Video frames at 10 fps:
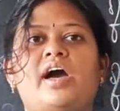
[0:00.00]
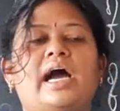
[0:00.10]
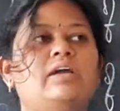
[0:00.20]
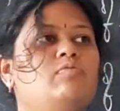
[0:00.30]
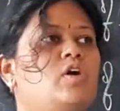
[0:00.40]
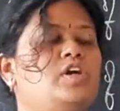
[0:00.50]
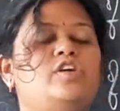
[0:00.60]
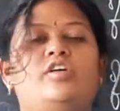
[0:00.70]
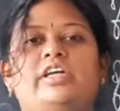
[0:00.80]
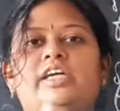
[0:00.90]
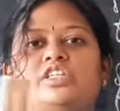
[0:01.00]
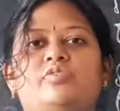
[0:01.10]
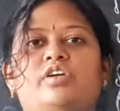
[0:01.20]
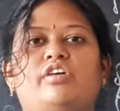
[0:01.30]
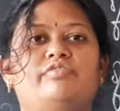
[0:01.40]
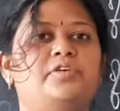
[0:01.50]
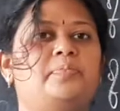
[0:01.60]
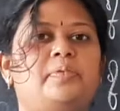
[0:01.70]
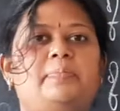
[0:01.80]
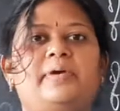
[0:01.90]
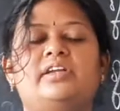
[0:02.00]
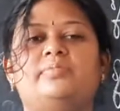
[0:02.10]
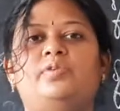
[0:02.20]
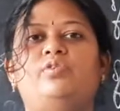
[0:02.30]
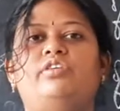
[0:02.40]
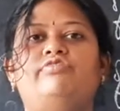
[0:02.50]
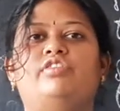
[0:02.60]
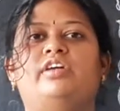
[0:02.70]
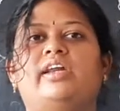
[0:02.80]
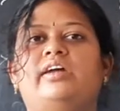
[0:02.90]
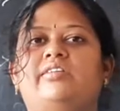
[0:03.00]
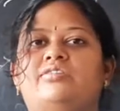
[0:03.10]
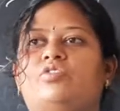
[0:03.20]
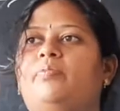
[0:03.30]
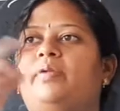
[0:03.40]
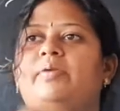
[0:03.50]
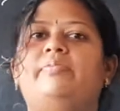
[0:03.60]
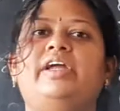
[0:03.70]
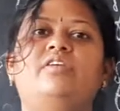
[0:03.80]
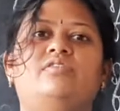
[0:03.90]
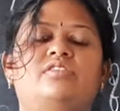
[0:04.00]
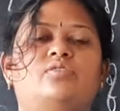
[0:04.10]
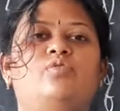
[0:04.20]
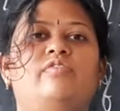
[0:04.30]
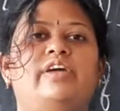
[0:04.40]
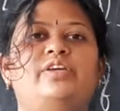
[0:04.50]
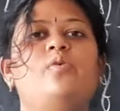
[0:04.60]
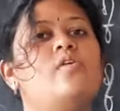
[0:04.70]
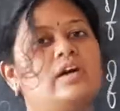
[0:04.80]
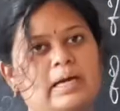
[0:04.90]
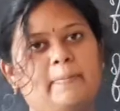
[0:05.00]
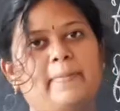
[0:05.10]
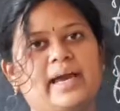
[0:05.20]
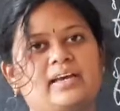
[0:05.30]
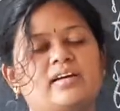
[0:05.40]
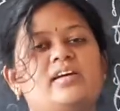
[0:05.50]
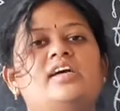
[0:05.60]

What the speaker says: I want each one of you to prepare the beautiful kaleidoscope and bring to the school when you come back.